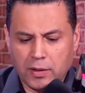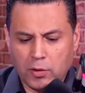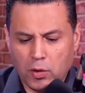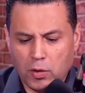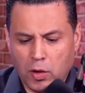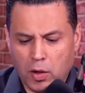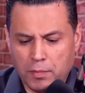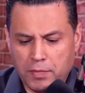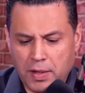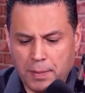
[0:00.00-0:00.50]

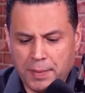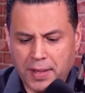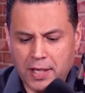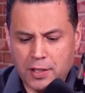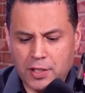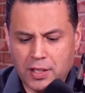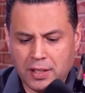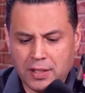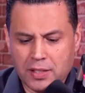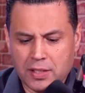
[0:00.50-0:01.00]
Because
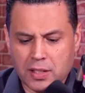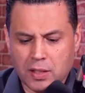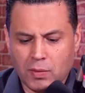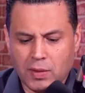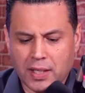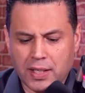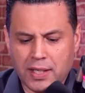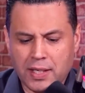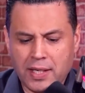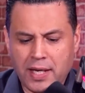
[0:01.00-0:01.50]
the
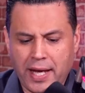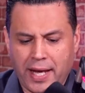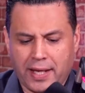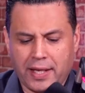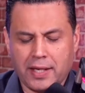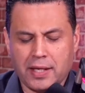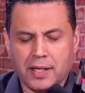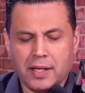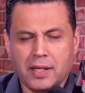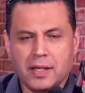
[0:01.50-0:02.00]
lesson
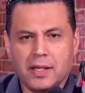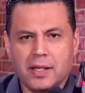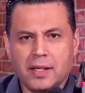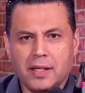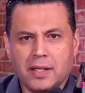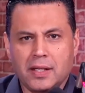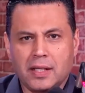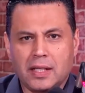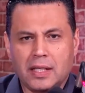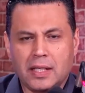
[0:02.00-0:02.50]

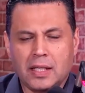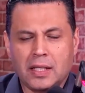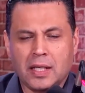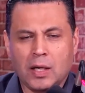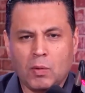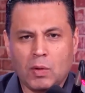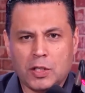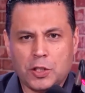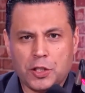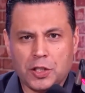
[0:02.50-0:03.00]
is
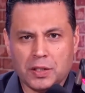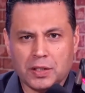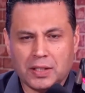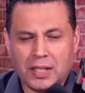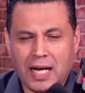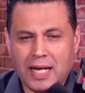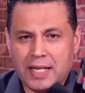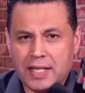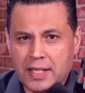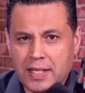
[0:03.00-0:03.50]
that
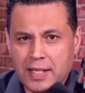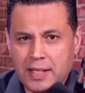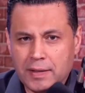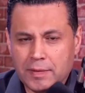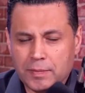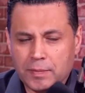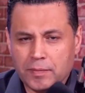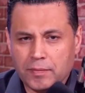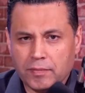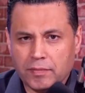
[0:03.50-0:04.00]
it will
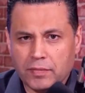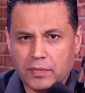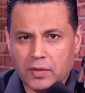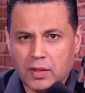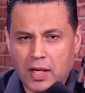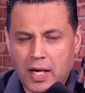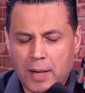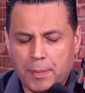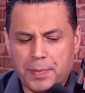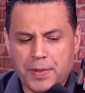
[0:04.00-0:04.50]
be no
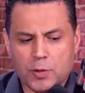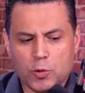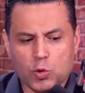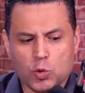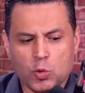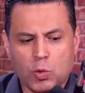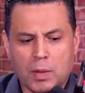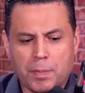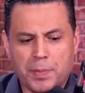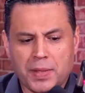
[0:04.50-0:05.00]

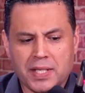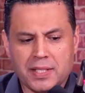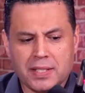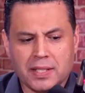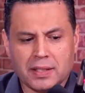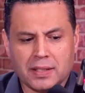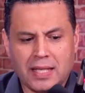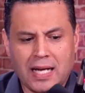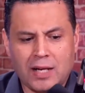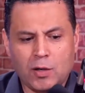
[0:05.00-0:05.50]
use for a
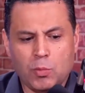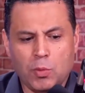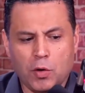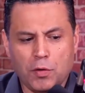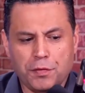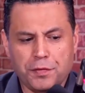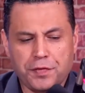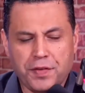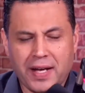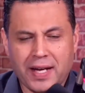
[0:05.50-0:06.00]
person
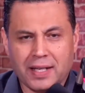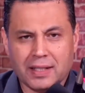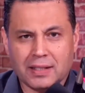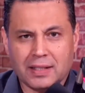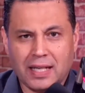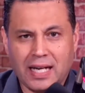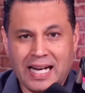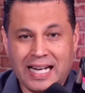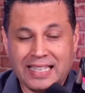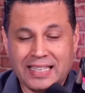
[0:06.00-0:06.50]
to
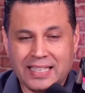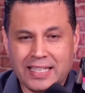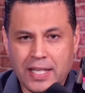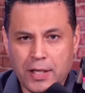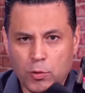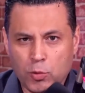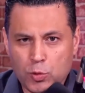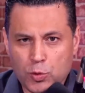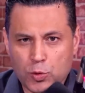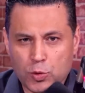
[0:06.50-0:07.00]
present an
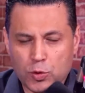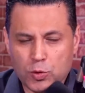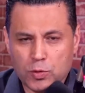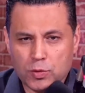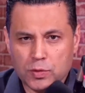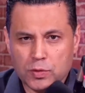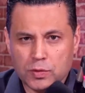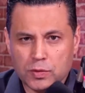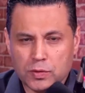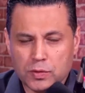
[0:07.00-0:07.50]

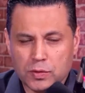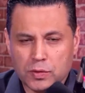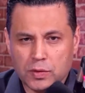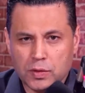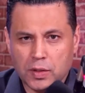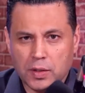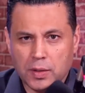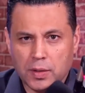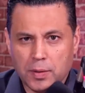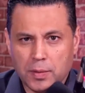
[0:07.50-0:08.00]
offering to
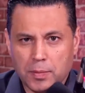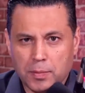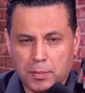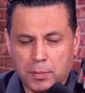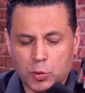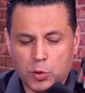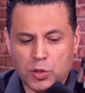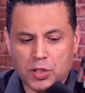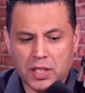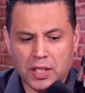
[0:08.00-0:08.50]
God,
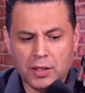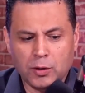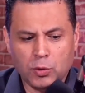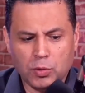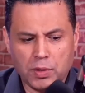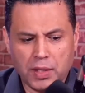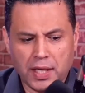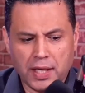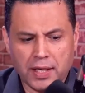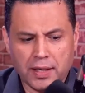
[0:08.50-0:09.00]

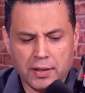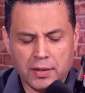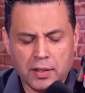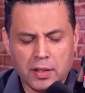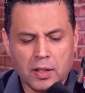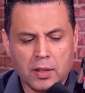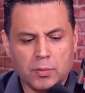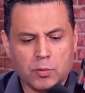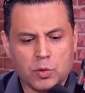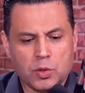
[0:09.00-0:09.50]

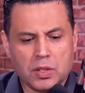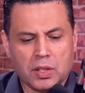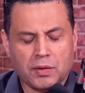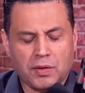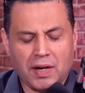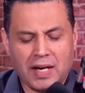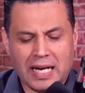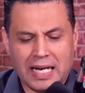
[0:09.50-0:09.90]
seeking what?